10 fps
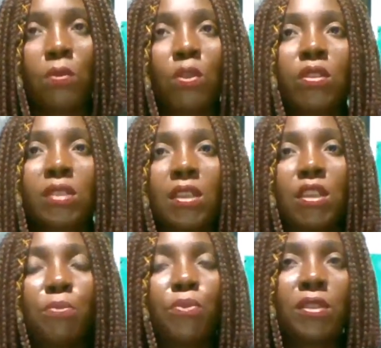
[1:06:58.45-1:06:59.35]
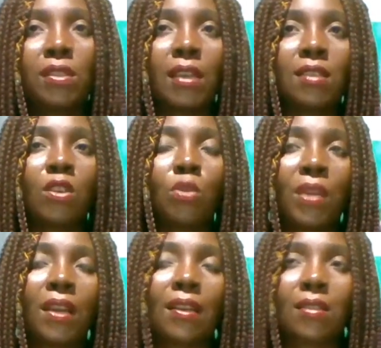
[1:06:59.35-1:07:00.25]
because in the process there'll
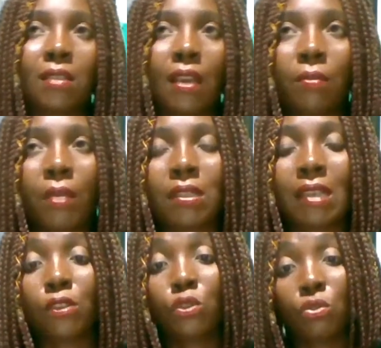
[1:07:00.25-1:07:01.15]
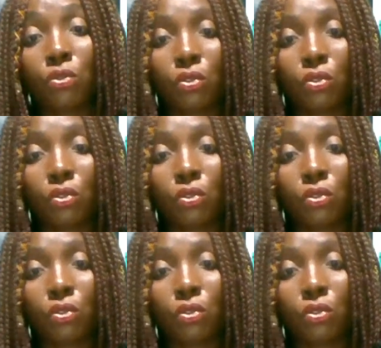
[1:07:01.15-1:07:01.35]
be an assignment as you